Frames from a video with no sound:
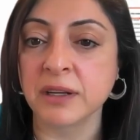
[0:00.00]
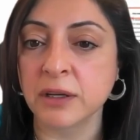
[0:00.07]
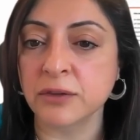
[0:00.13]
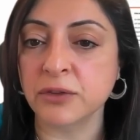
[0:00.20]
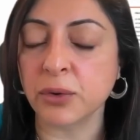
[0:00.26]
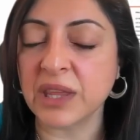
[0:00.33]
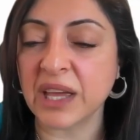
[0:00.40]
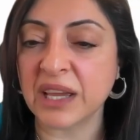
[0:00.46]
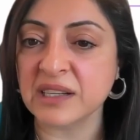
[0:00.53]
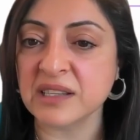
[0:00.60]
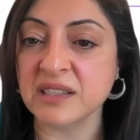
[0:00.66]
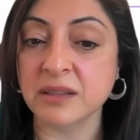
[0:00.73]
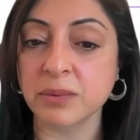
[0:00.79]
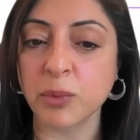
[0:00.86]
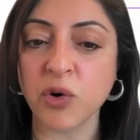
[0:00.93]
so that
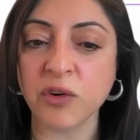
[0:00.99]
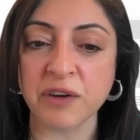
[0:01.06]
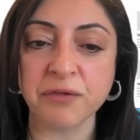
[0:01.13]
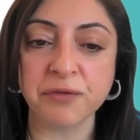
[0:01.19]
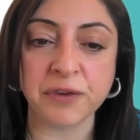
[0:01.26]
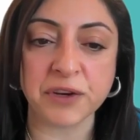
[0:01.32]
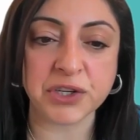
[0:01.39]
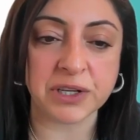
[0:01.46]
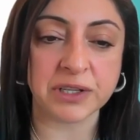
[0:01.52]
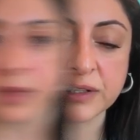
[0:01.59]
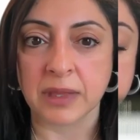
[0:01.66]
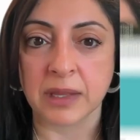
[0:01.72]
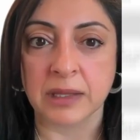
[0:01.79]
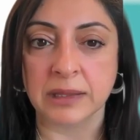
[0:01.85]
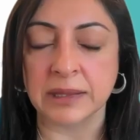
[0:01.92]
it's more
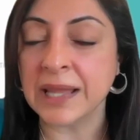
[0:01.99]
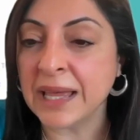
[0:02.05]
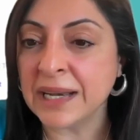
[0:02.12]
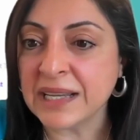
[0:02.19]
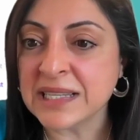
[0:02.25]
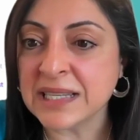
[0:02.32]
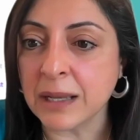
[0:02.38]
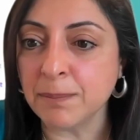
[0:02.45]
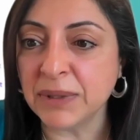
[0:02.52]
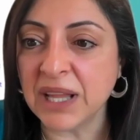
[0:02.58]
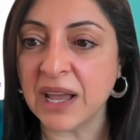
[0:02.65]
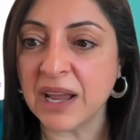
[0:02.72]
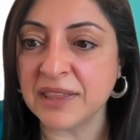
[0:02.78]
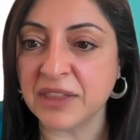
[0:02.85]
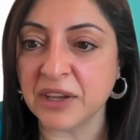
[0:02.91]
efficient. Let us
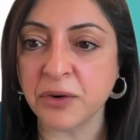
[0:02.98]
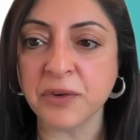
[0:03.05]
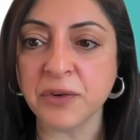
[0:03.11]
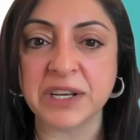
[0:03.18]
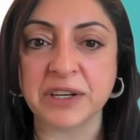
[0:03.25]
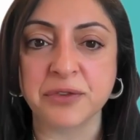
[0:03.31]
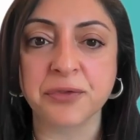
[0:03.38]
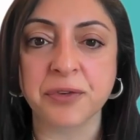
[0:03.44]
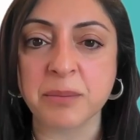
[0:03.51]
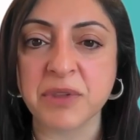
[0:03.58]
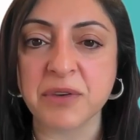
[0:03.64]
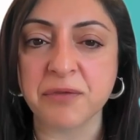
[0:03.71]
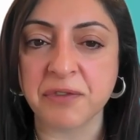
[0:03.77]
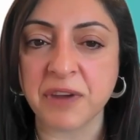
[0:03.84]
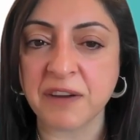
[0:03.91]
apply the grid from
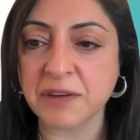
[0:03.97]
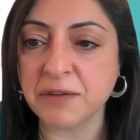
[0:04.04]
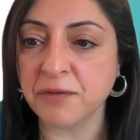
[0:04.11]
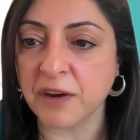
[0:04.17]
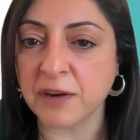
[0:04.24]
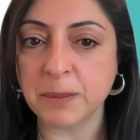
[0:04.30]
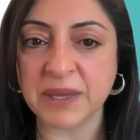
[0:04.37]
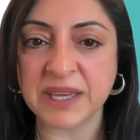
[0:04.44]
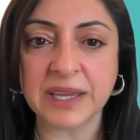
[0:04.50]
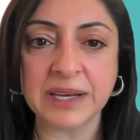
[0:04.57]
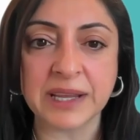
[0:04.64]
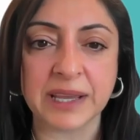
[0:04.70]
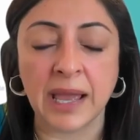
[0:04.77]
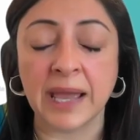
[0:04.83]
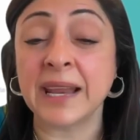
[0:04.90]
the very
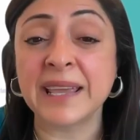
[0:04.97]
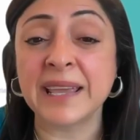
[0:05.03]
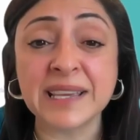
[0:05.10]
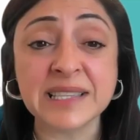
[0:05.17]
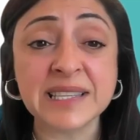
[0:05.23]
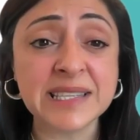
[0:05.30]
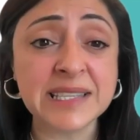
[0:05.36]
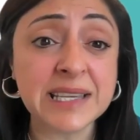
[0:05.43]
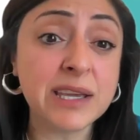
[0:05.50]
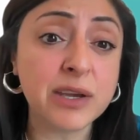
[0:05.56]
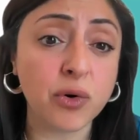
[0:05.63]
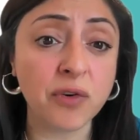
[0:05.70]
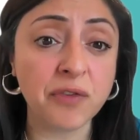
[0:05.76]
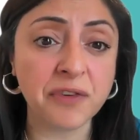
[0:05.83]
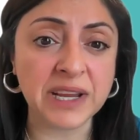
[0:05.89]
beginning. And I can see
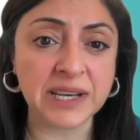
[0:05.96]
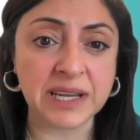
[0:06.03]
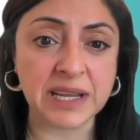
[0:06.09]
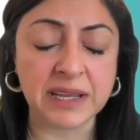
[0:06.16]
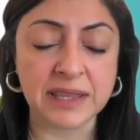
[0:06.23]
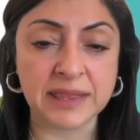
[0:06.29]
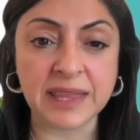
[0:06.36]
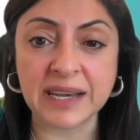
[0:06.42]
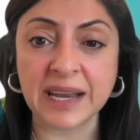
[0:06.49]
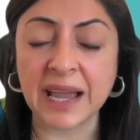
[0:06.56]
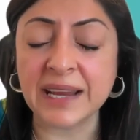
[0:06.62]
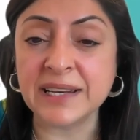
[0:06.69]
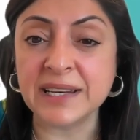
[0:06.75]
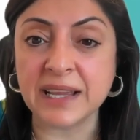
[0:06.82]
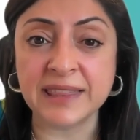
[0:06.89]
already that
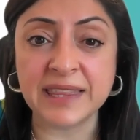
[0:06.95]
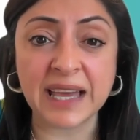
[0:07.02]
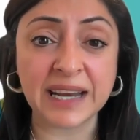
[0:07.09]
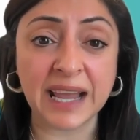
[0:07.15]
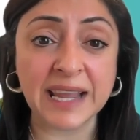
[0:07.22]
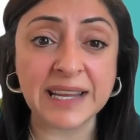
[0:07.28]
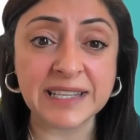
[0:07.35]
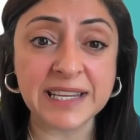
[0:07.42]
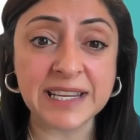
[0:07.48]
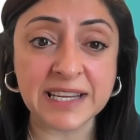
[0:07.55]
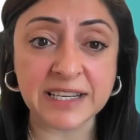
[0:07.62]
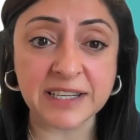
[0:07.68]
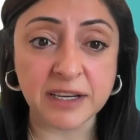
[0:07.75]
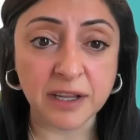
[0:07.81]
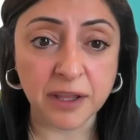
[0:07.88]
I
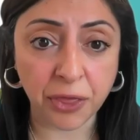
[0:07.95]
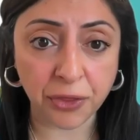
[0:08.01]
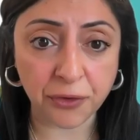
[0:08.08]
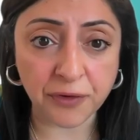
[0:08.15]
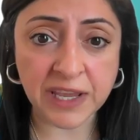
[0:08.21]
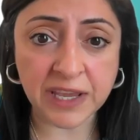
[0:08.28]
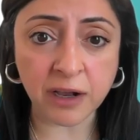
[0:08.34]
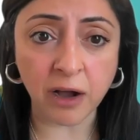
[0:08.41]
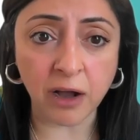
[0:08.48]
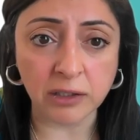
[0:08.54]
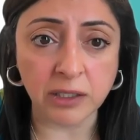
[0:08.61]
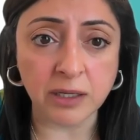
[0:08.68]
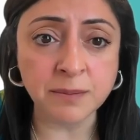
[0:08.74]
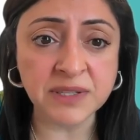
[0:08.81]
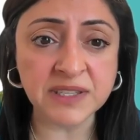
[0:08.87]
need 3
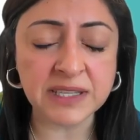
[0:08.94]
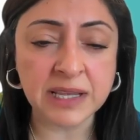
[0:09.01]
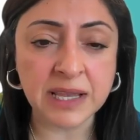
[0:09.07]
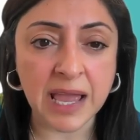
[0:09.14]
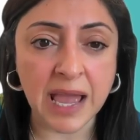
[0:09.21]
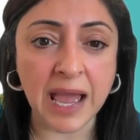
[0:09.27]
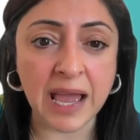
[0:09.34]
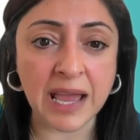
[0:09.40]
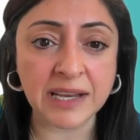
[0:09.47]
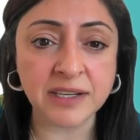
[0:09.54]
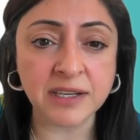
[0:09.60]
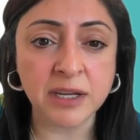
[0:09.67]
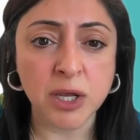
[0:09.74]
columns and